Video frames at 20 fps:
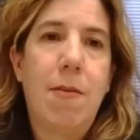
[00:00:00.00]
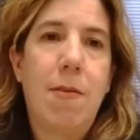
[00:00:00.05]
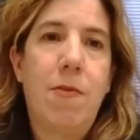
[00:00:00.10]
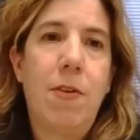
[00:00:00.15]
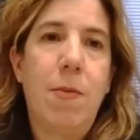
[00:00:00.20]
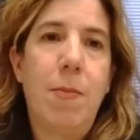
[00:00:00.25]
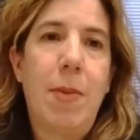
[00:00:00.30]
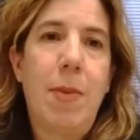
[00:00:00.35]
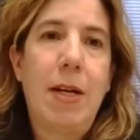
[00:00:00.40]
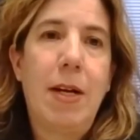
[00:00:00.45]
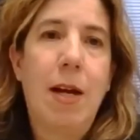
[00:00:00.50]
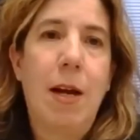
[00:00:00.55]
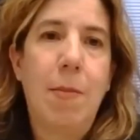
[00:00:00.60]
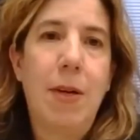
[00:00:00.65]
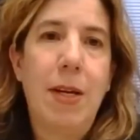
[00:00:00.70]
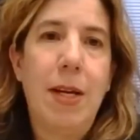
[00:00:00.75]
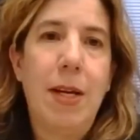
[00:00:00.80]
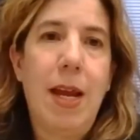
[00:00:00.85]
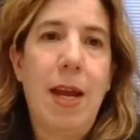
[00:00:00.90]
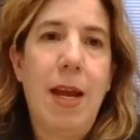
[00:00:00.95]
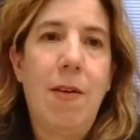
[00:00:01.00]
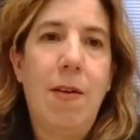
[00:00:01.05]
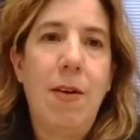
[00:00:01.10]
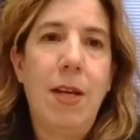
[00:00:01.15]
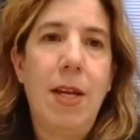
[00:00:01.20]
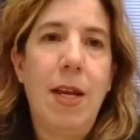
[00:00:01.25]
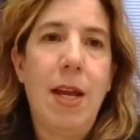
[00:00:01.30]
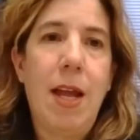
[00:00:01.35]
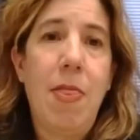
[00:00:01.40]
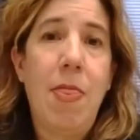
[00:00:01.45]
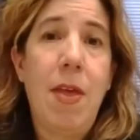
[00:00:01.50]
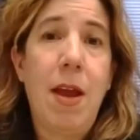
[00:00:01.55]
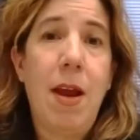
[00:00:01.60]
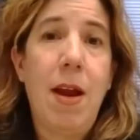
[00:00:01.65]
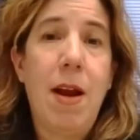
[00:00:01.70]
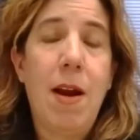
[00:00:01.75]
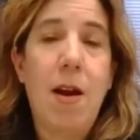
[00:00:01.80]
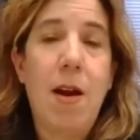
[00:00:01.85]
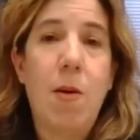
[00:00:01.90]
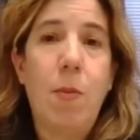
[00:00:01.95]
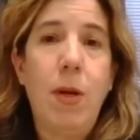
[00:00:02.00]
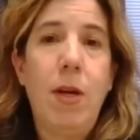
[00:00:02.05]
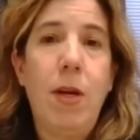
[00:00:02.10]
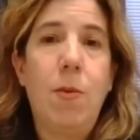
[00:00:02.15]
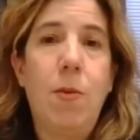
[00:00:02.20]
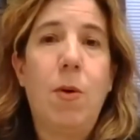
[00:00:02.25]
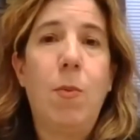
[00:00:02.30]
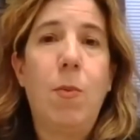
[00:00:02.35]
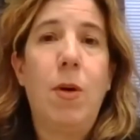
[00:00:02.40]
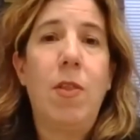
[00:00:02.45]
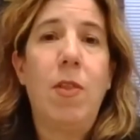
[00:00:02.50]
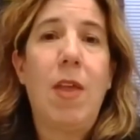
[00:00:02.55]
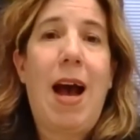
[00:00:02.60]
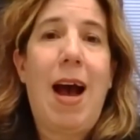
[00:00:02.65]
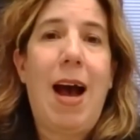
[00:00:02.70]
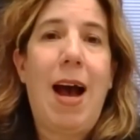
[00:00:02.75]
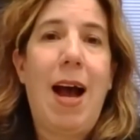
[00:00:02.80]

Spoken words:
for Montgomery County, and there we were the